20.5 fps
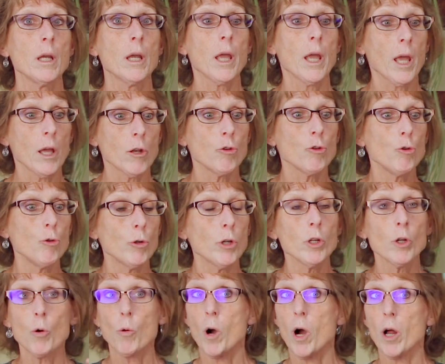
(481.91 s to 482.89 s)
And you
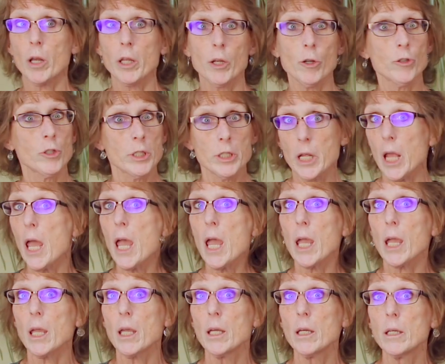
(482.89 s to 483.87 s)
can go out of here
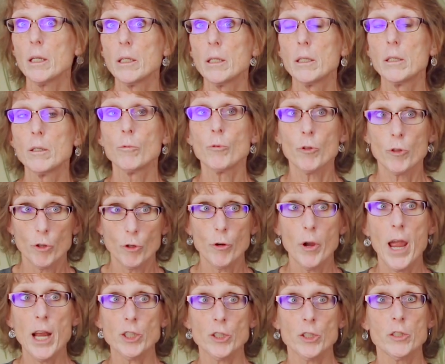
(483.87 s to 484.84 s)
today with your
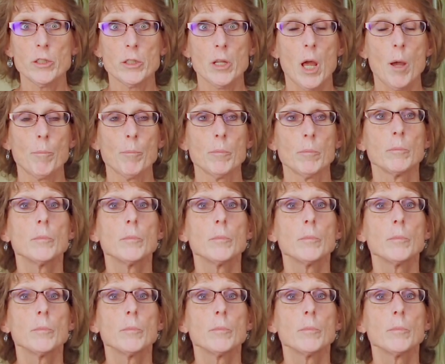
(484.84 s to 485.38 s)
action step,